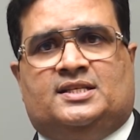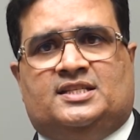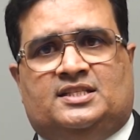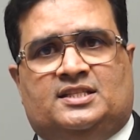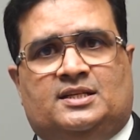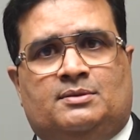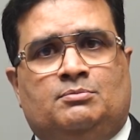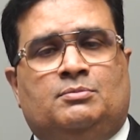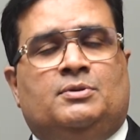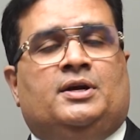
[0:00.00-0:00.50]

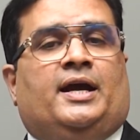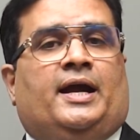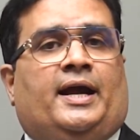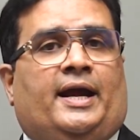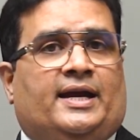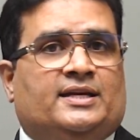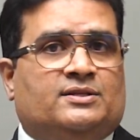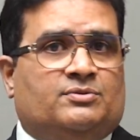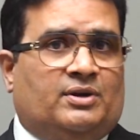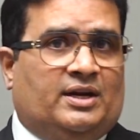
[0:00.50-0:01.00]
system
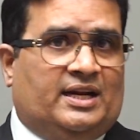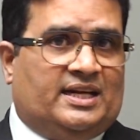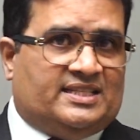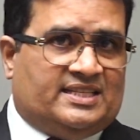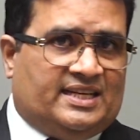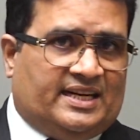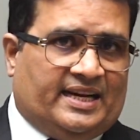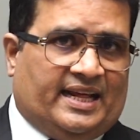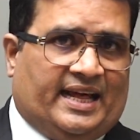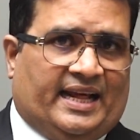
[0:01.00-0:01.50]
as well as
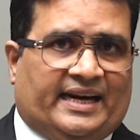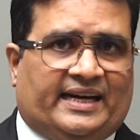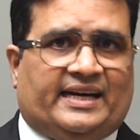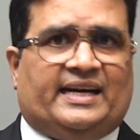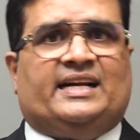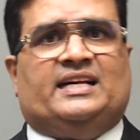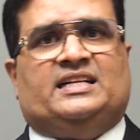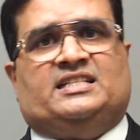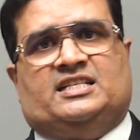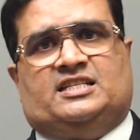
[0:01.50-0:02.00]
an
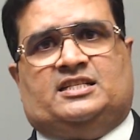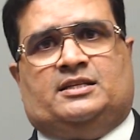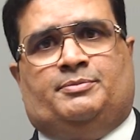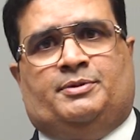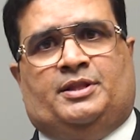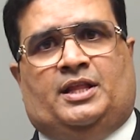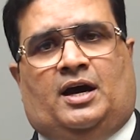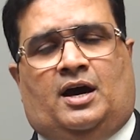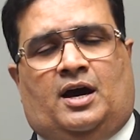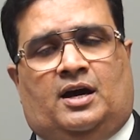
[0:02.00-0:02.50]
electrical system
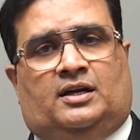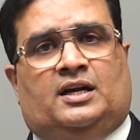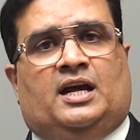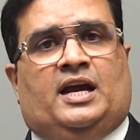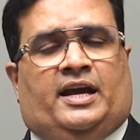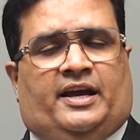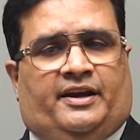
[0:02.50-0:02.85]
in the heart.